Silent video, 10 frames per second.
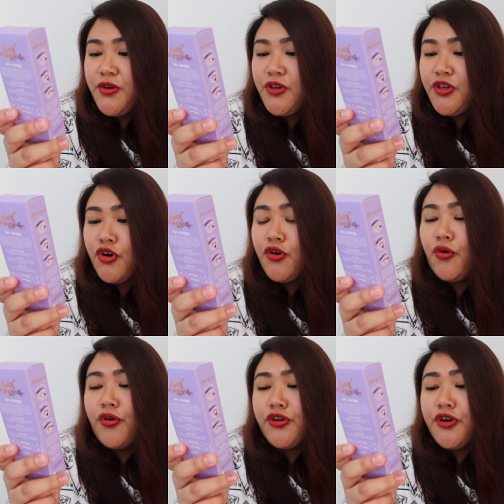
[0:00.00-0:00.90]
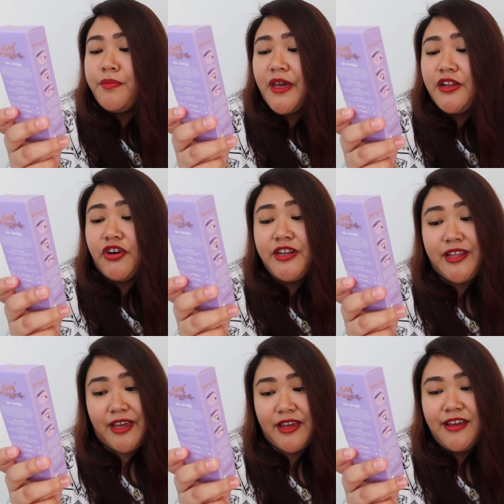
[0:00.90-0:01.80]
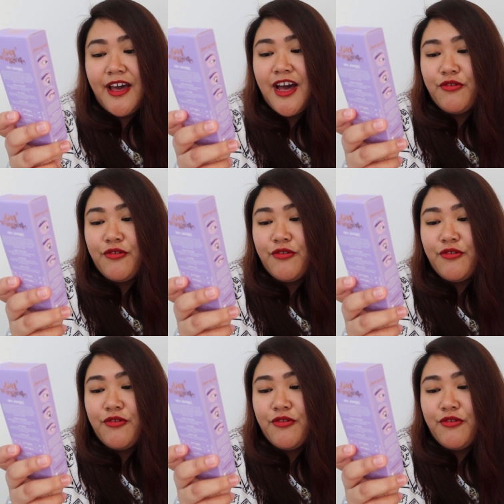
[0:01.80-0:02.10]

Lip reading: Your order made our day.